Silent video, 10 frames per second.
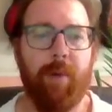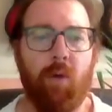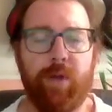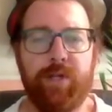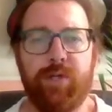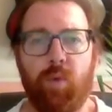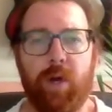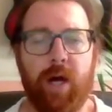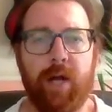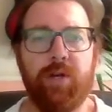but we do
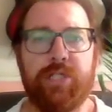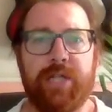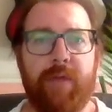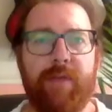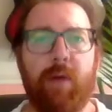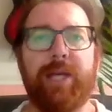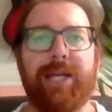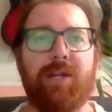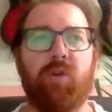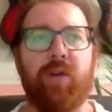want to understand that we
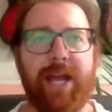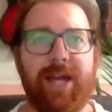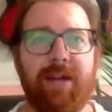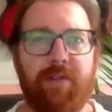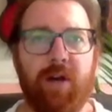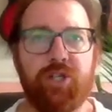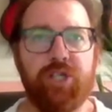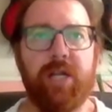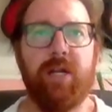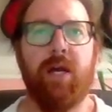can create
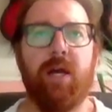function,